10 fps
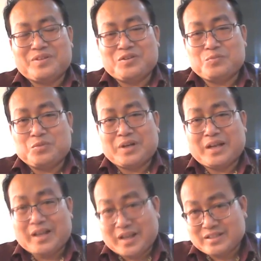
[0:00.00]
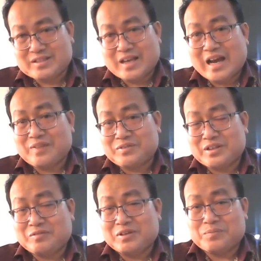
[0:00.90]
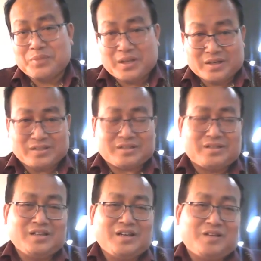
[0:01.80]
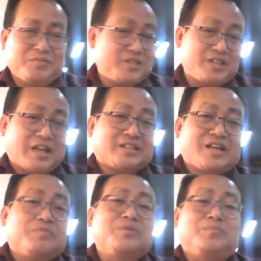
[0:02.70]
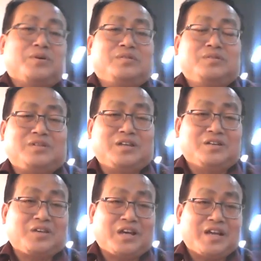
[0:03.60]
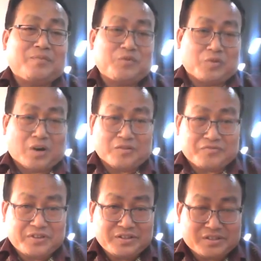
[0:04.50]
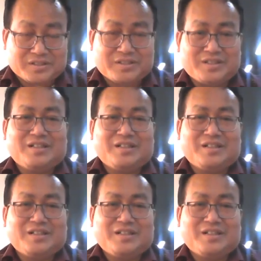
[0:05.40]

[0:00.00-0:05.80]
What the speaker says: You put an S after the word beers, which is acceptable. You can have two coffees,